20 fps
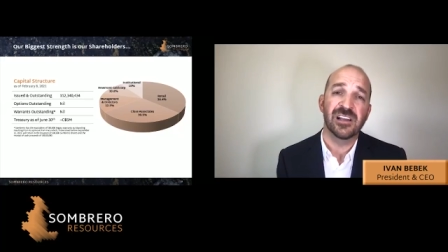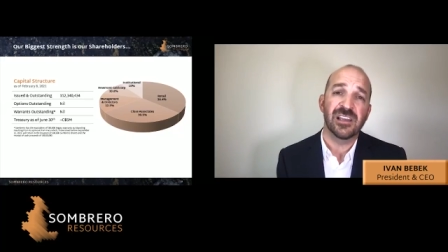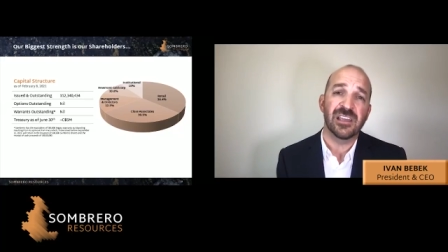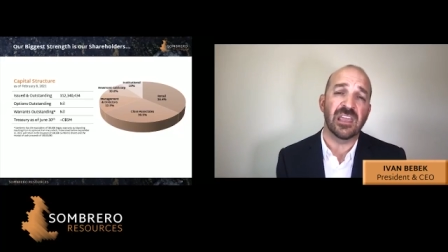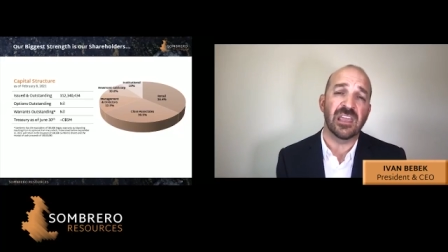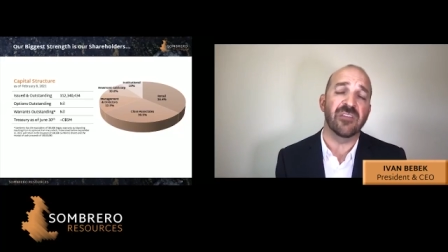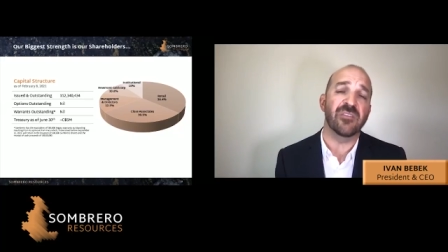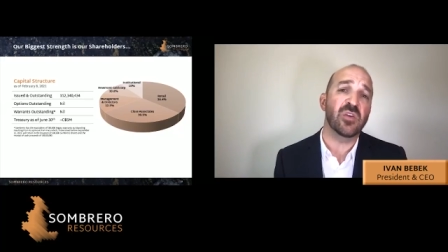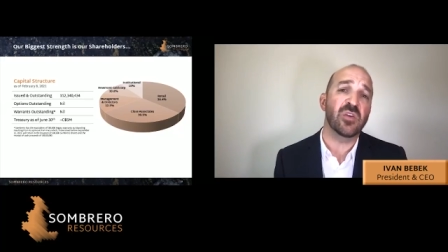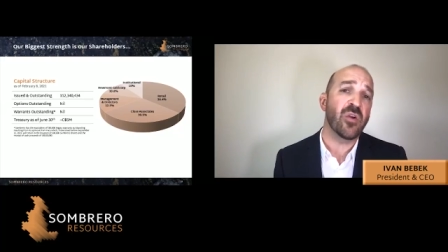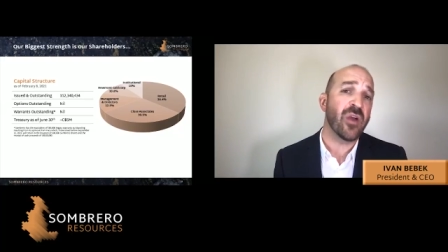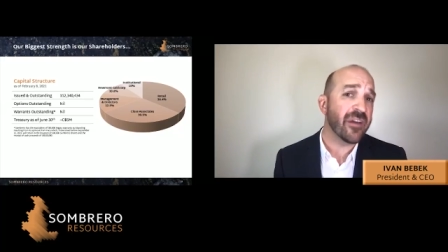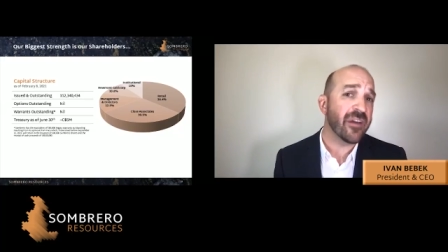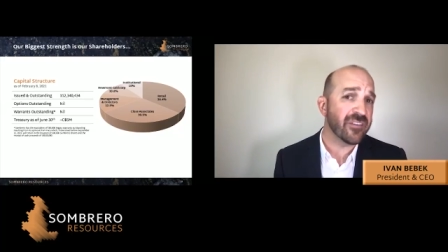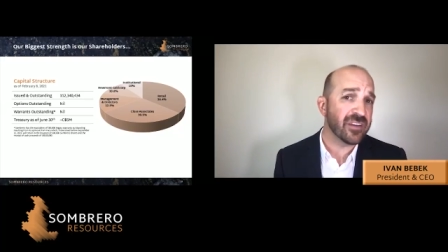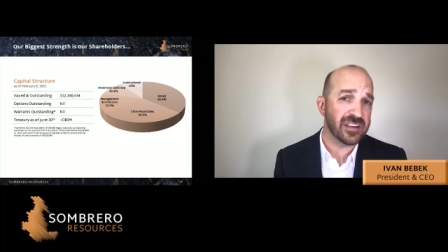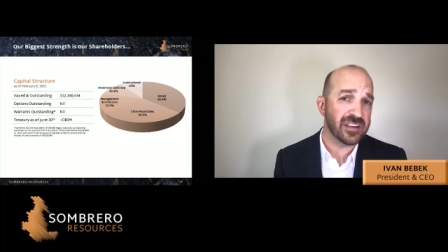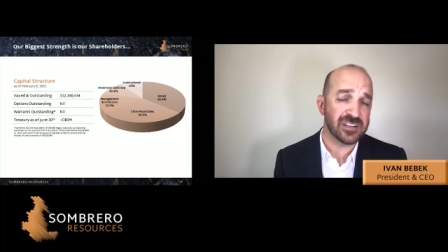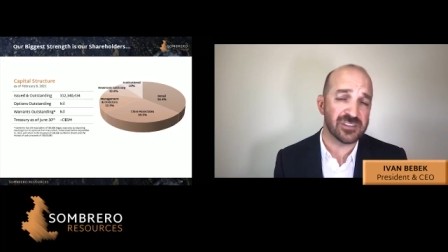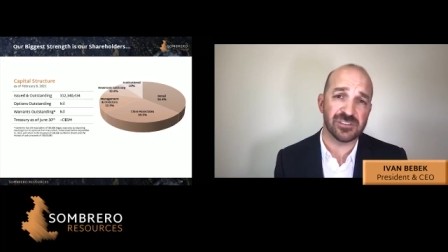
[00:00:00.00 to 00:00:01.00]
if you have
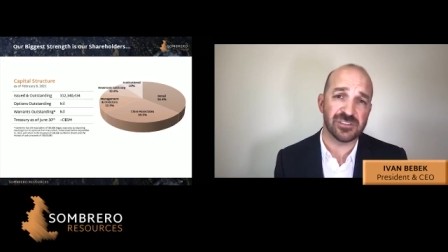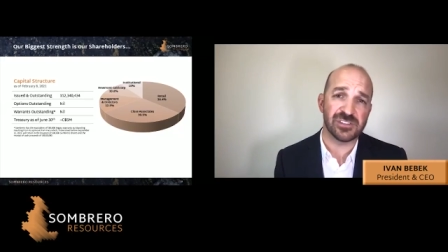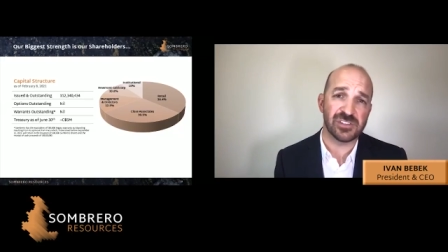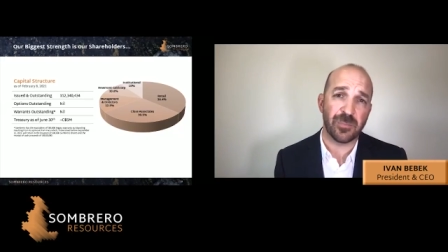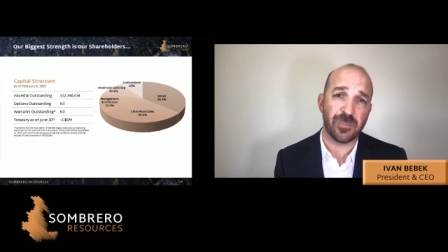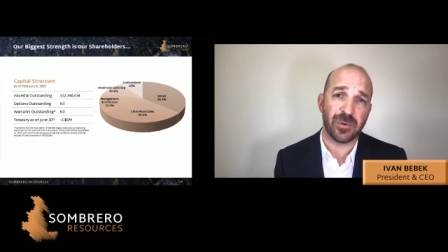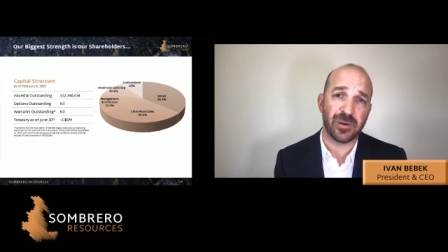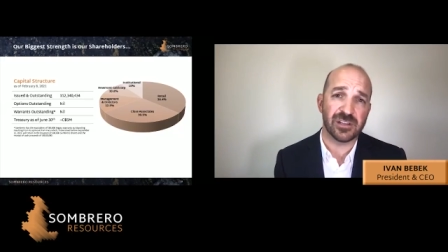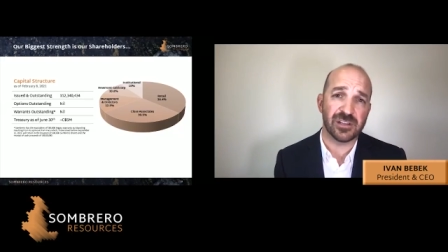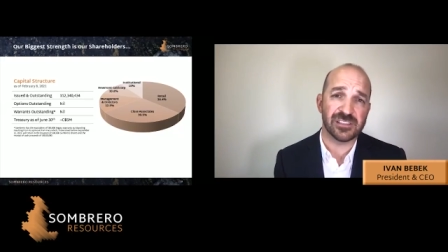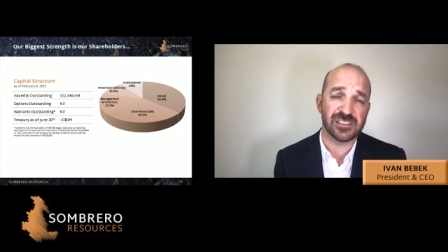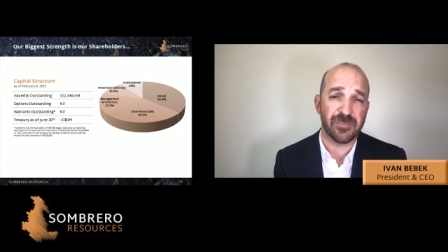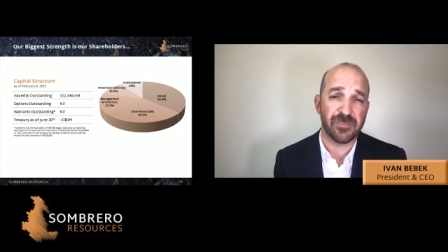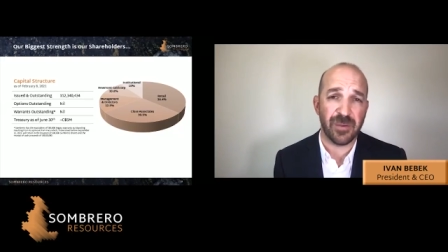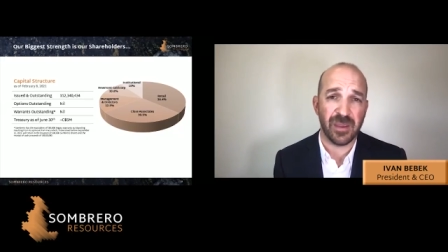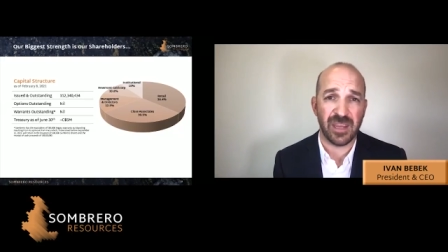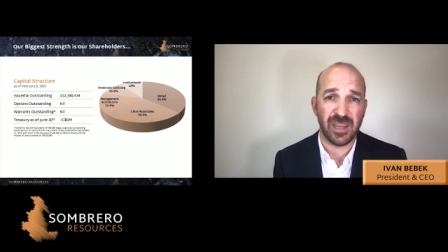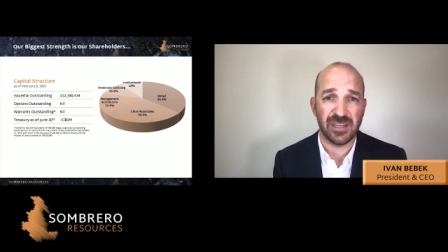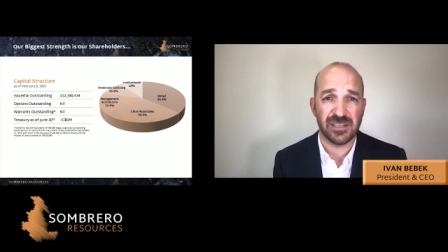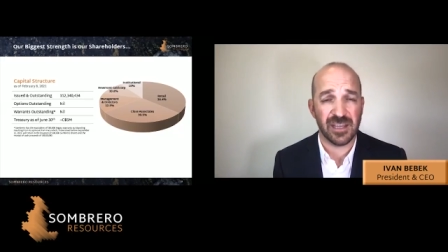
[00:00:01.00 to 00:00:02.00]
an interest to
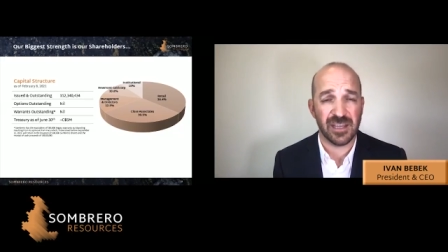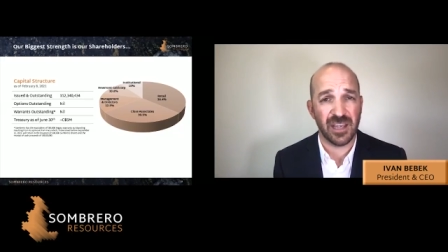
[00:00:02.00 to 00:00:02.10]
participate